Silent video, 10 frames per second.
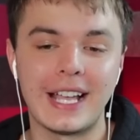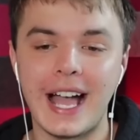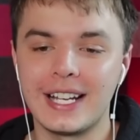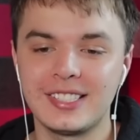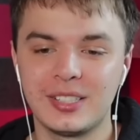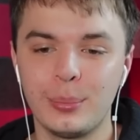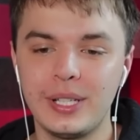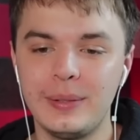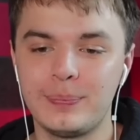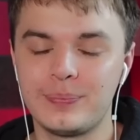How does
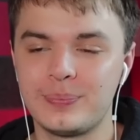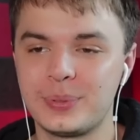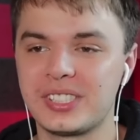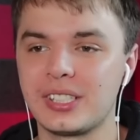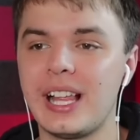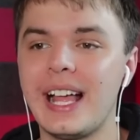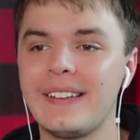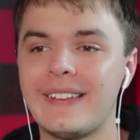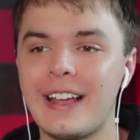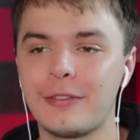somebody
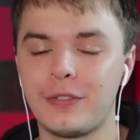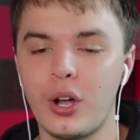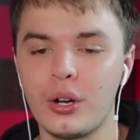slide that far